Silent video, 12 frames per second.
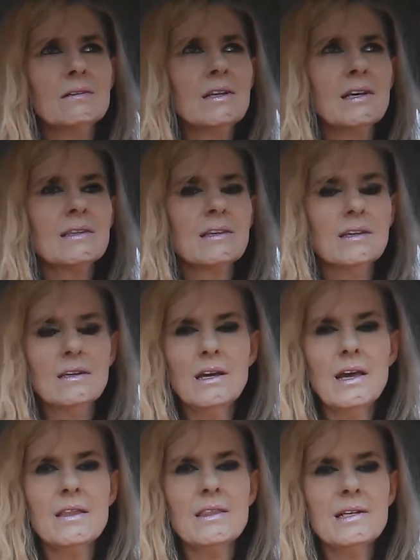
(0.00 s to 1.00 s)
Nothing.
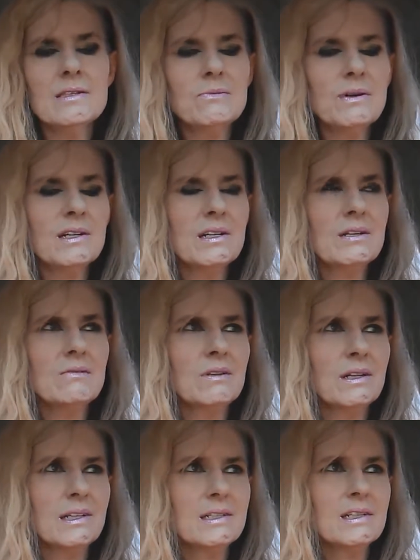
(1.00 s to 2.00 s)
And that's what
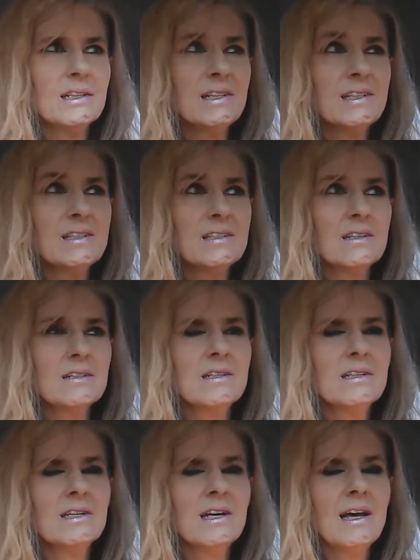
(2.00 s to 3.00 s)
really
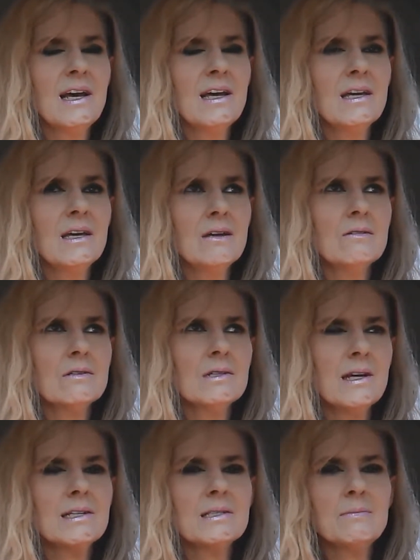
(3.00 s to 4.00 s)
today
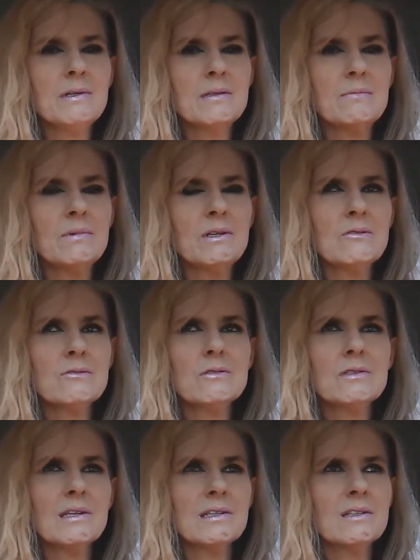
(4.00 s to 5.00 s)
irritates me the
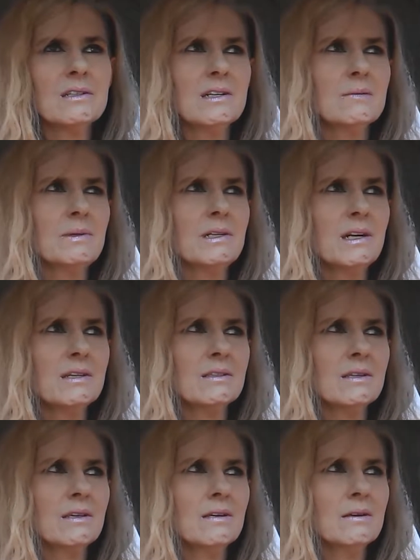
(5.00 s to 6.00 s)
most. They tell me
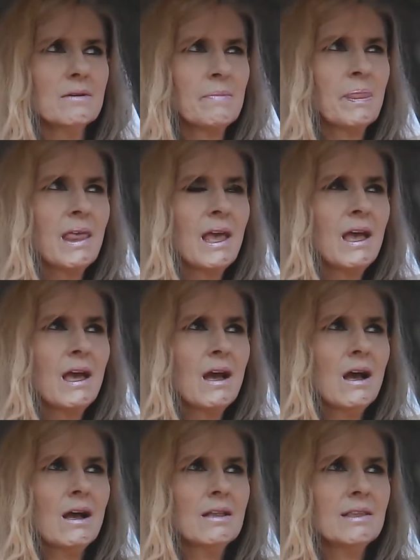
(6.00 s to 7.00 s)
nothing.
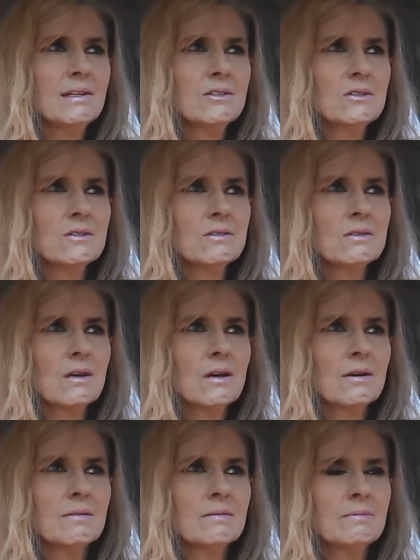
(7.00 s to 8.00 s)
They just
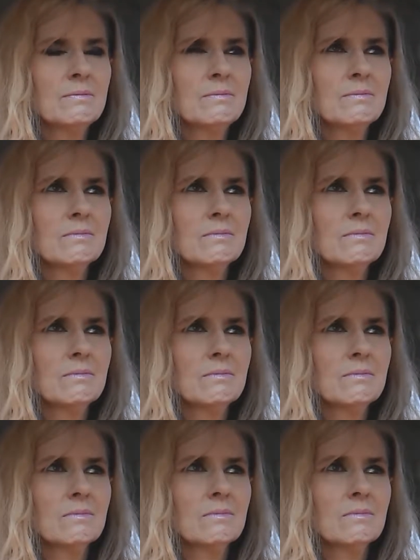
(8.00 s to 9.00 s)
come
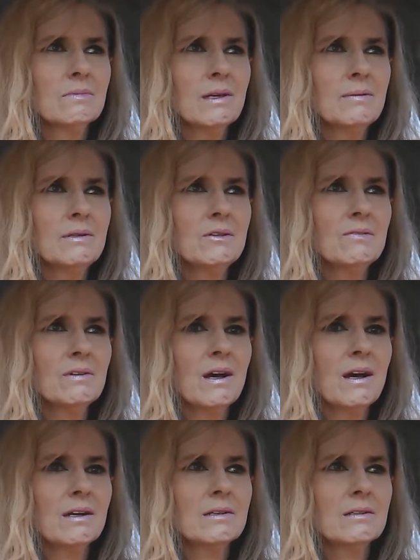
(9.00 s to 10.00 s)
in, you've
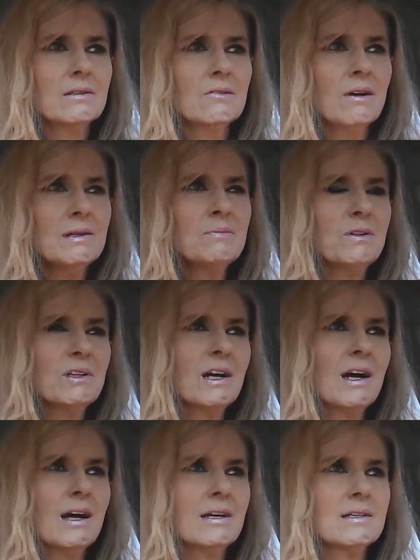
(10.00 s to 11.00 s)
got chronic
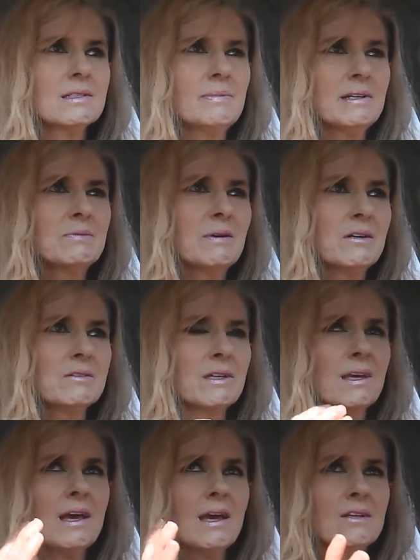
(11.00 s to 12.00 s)
bronchitis, Bell's
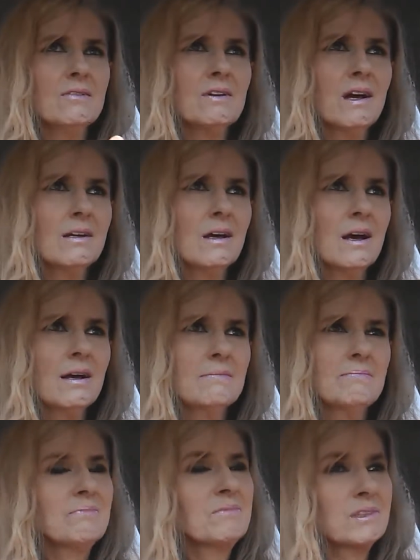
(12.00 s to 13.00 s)
palsy, and you've got
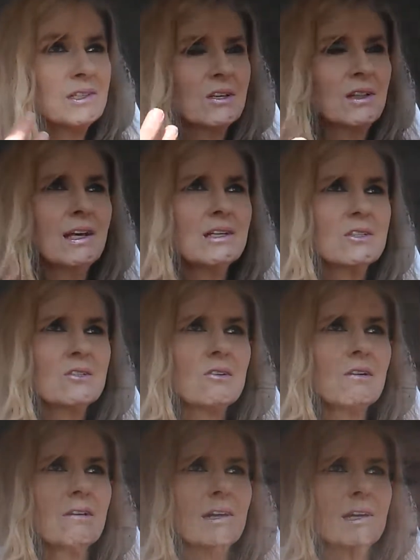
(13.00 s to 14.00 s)
lung scarring. I just